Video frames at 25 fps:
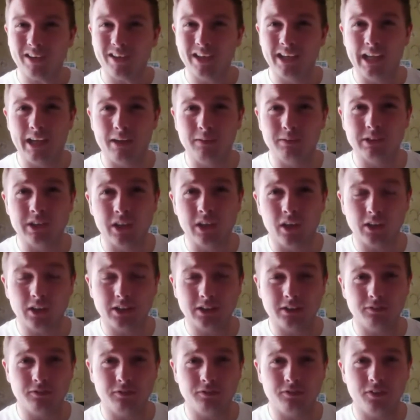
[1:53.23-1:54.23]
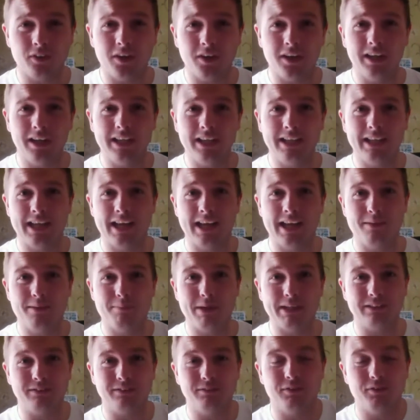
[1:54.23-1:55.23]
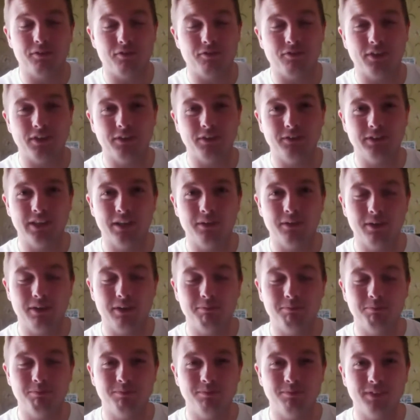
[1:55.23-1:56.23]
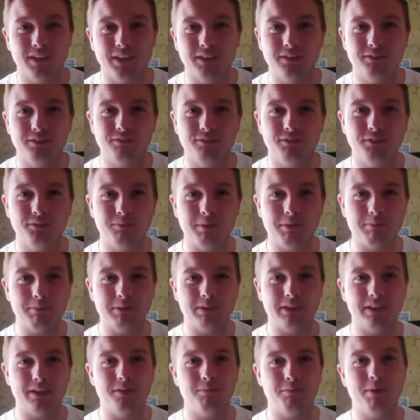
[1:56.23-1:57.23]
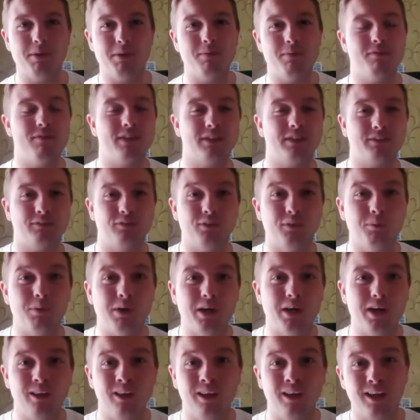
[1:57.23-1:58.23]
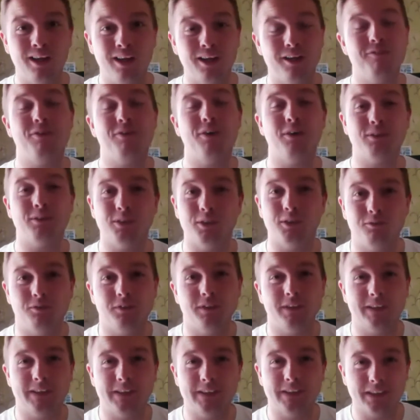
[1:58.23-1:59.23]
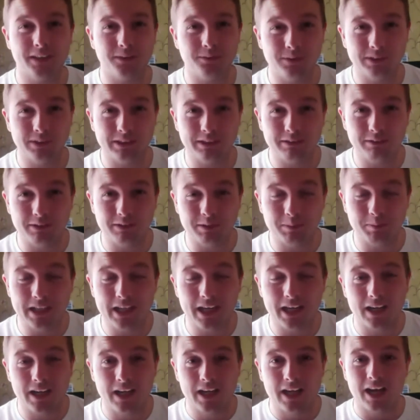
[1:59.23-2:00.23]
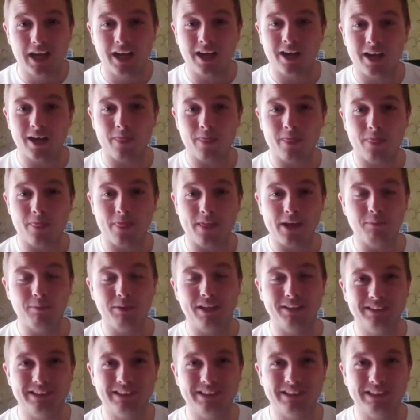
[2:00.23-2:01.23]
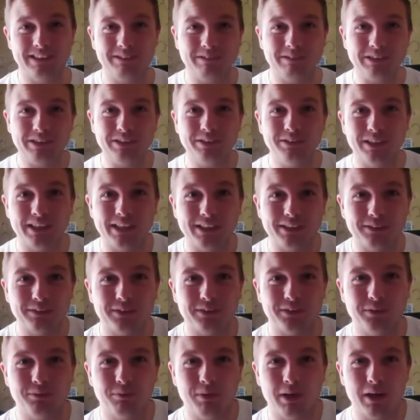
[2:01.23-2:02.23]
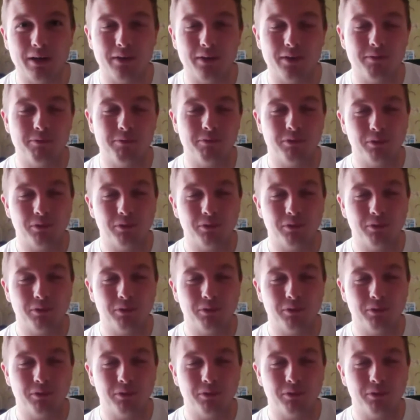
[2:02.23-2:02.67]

yeah, it was nice to finally get the better of a photo. Those of you members that have been with us for a while, photo finishes don't seem to be our thing. We don't seem to usually do too well on them.